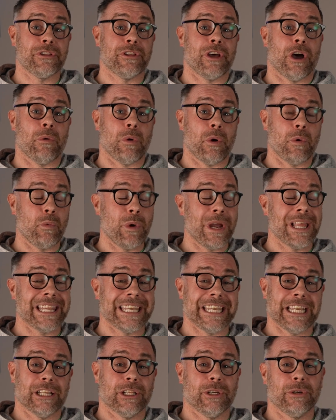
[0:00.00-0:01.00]
though will
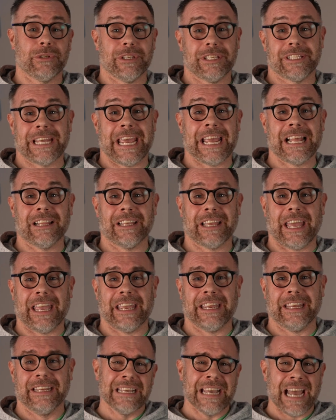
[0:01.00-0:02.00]
include a
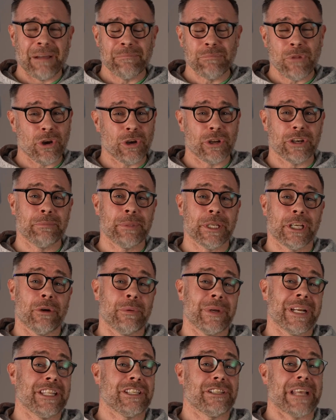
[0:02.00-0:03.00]
tailgate. I'm not going to be
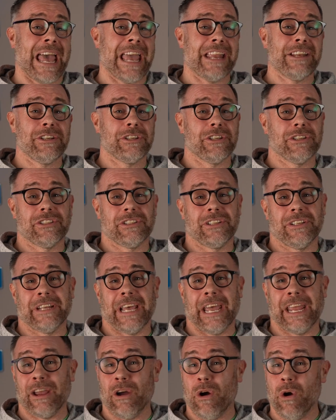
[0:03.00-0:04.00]
going into engines
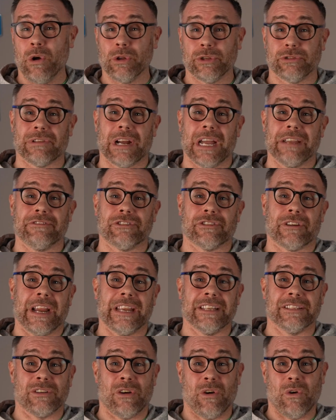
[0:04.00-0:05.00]
today or
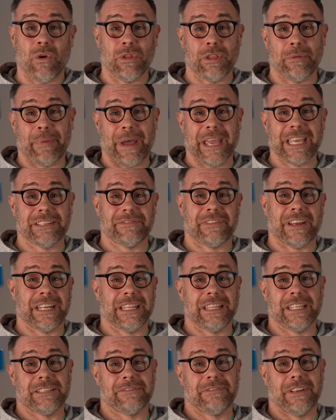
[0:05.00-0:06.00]
drivetrains or the base van
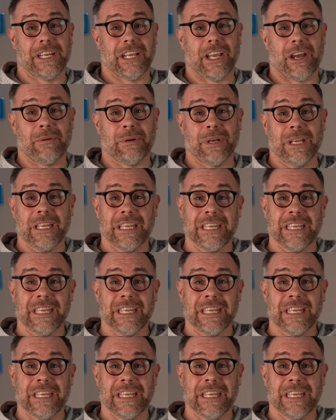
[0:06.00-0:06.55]
in this video.